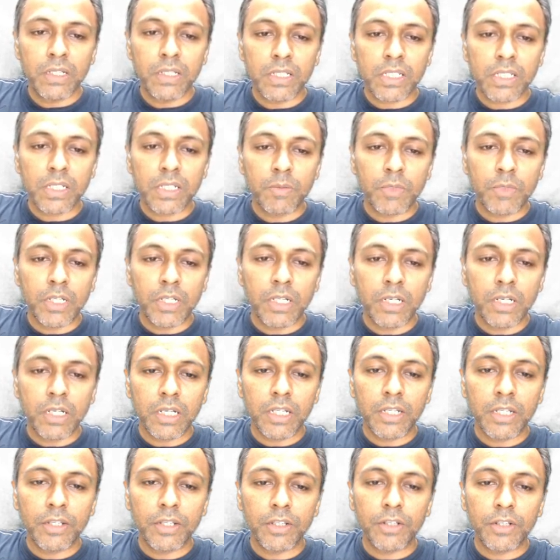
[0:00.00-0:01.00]

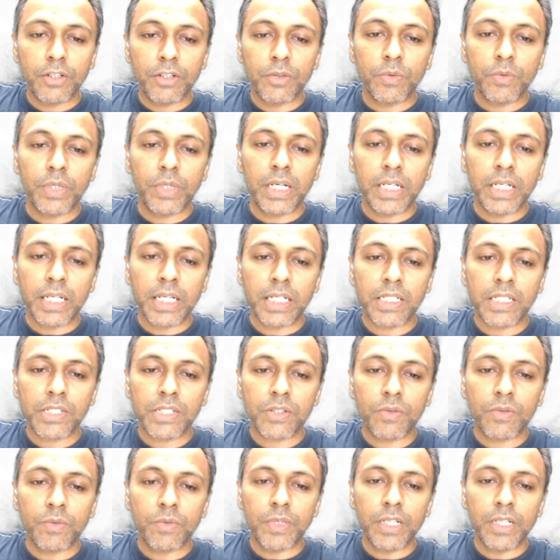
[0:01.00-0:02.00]
Similarly here you get x
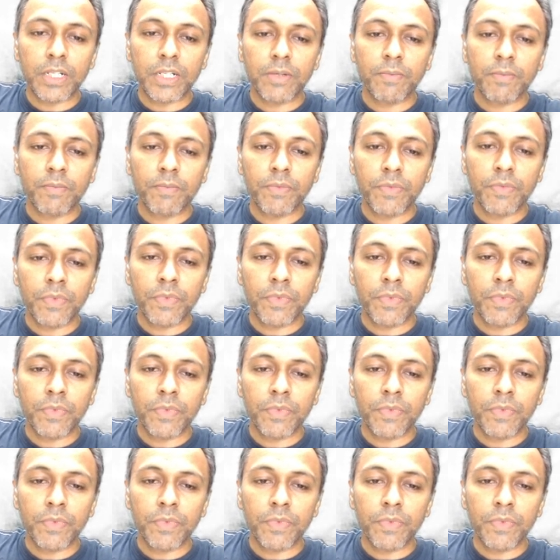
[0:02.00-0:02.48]
square